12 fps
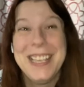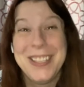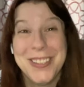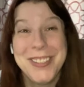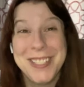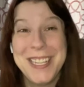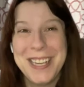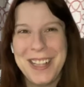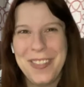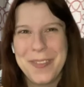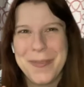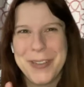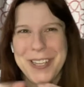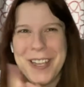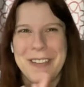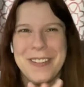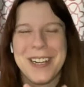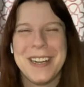You'll see it on the book
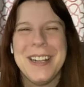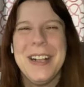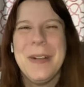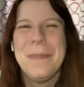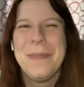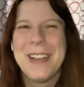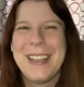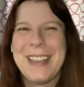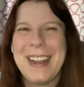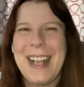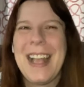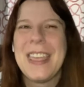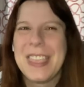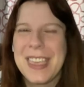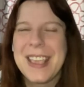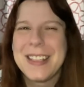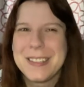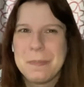cover, but I
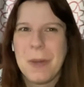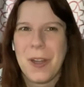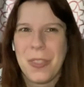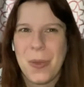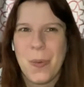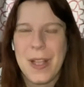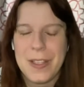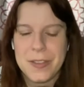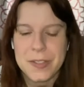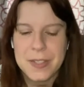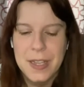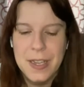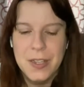think it's Martha Wells.